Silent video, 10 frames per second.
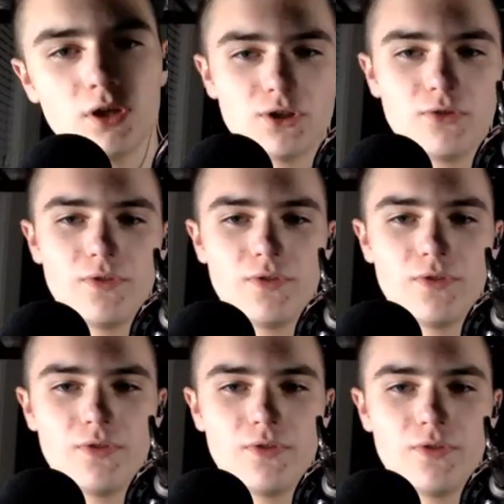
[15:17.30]
So thank
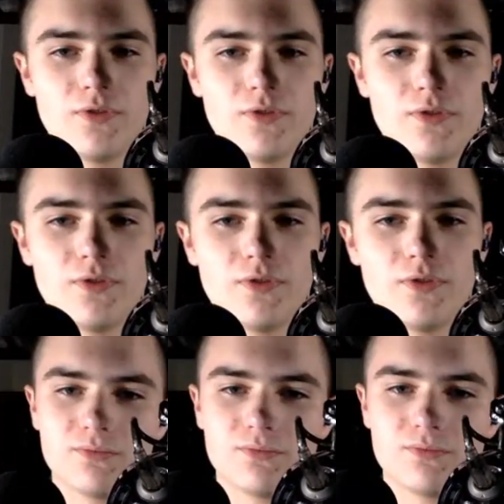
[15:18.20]
you for them
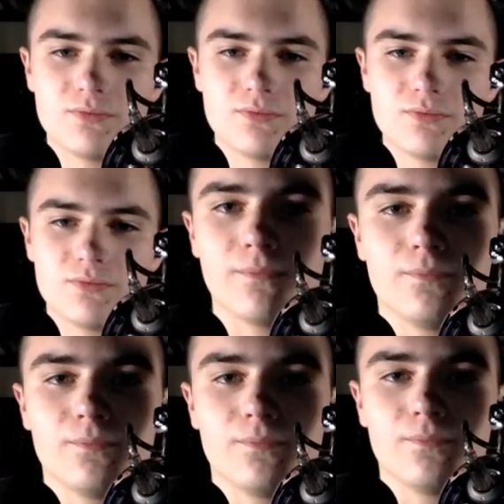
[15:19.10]
sponsoring
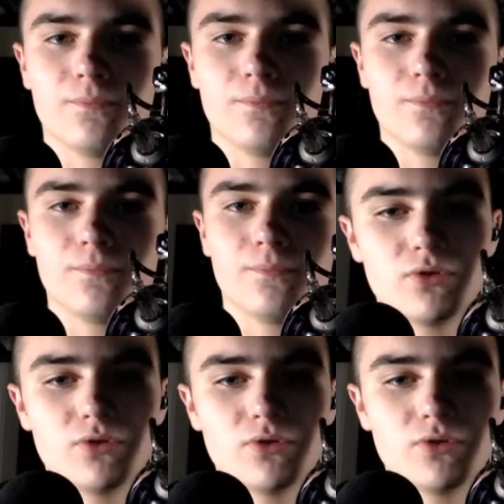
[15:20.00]

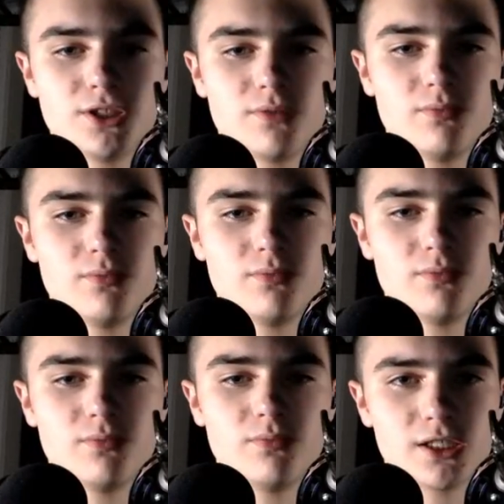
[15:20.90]
us. This
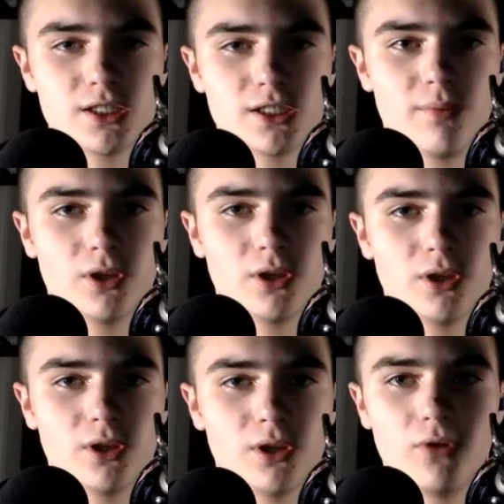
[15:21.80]
music is
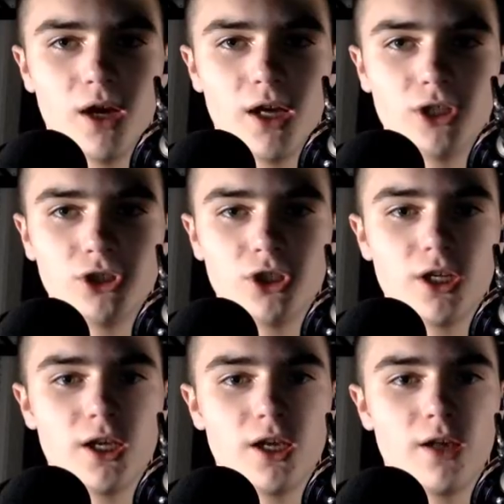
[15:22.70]
Paloma Rush,
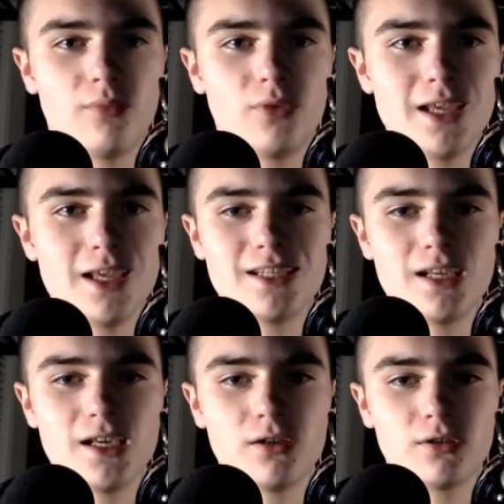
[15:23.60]

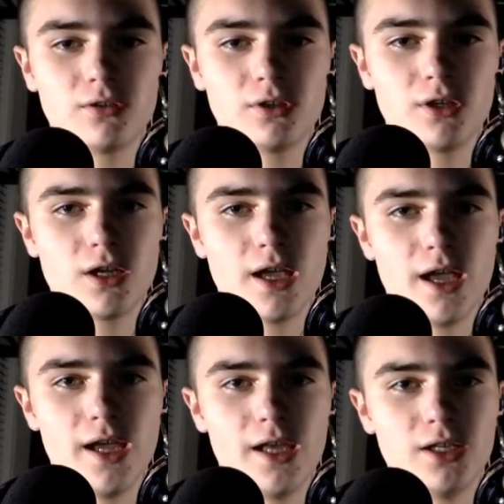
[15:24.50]
President,
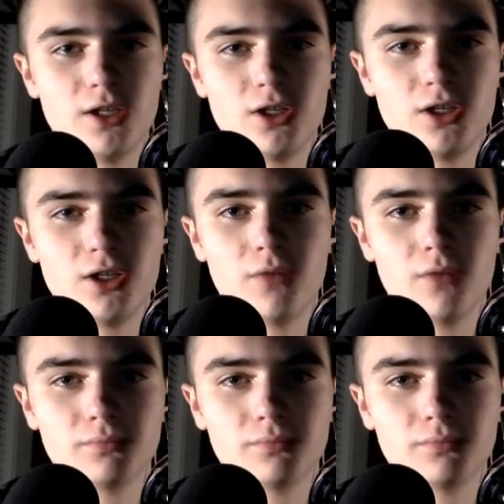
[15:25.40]
and here you go.